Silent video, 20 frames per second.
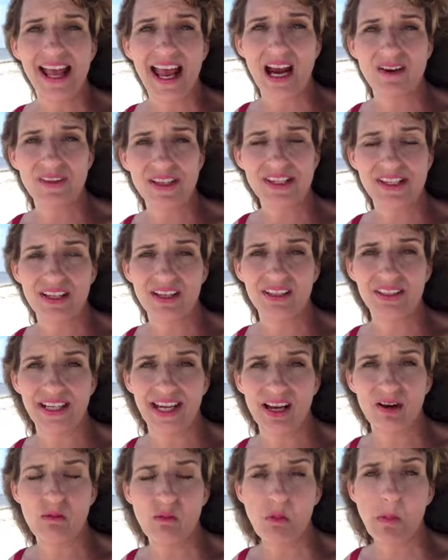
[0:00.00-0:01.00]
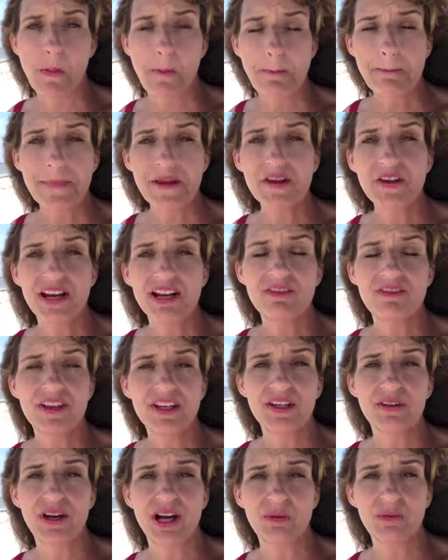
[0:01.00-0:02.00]
every single day. You've got to
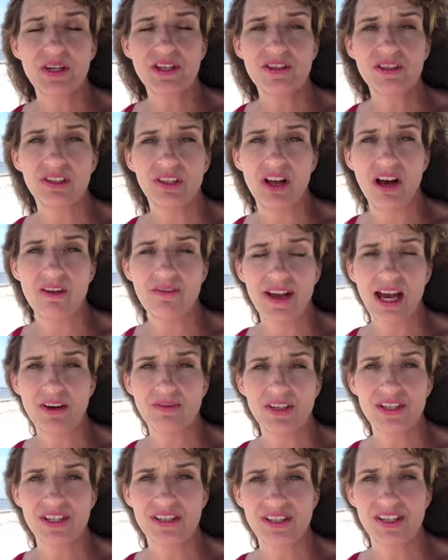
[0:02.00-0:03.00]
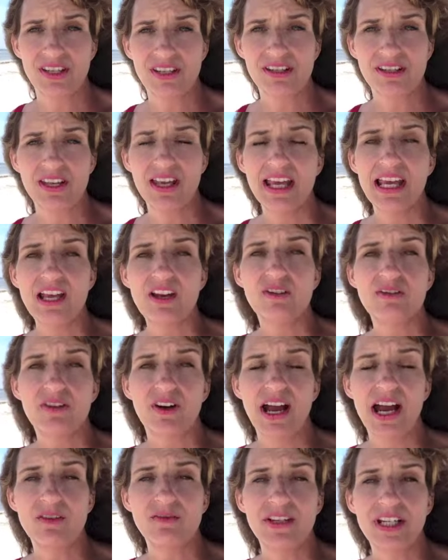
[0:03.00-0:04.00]
figure out what your law of averages is.
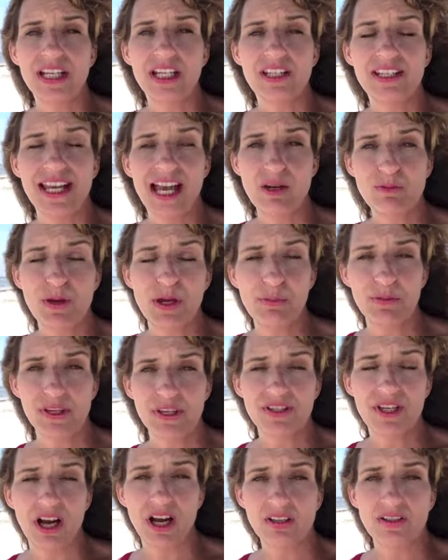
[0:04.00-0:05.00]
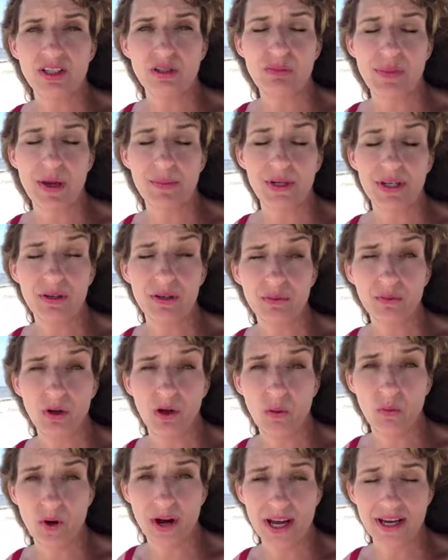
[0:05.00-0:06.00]
For every ten people you talk to, maybe you
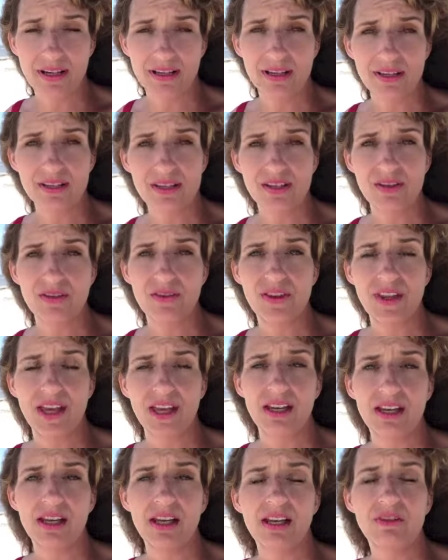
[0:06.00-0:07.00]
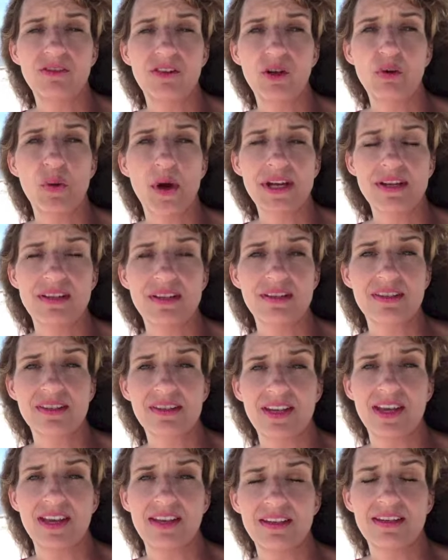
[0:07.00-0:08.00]
enroll one. So then if you want to
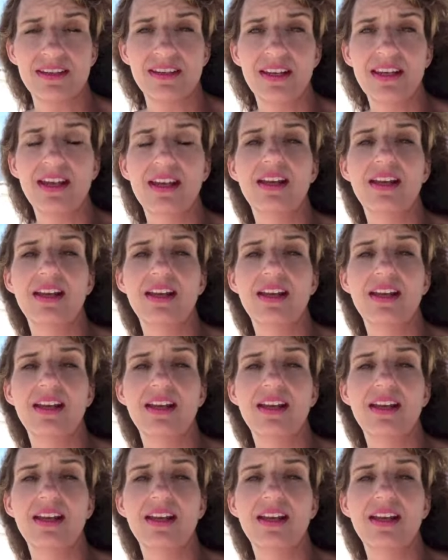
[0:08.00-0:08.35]
send,